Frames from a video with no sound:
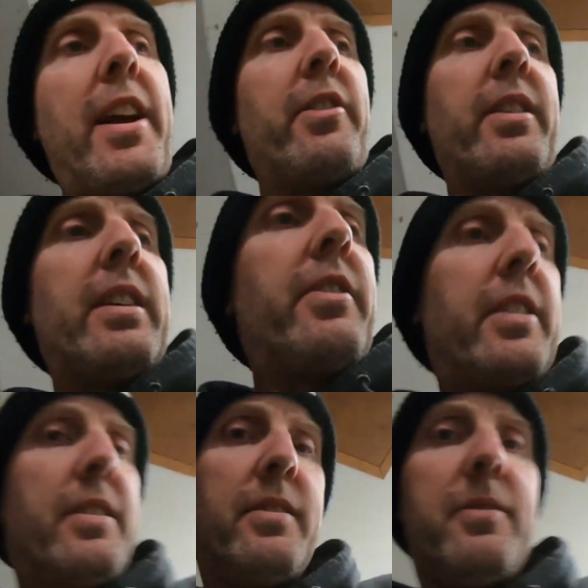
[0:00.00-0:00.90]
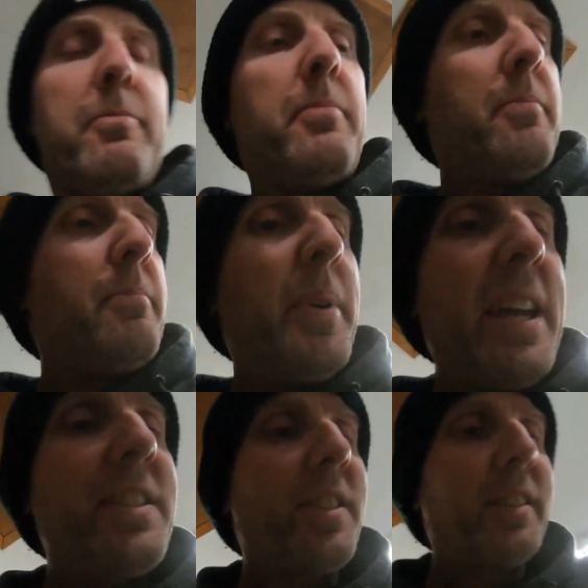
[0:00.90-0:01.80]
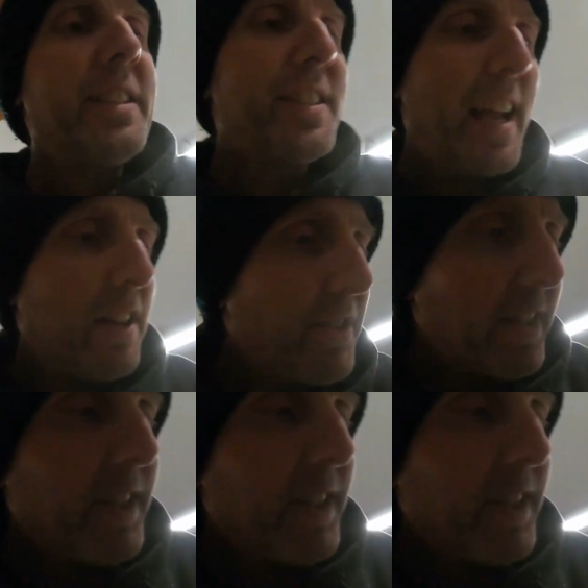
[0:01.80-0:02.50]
area that basically sounds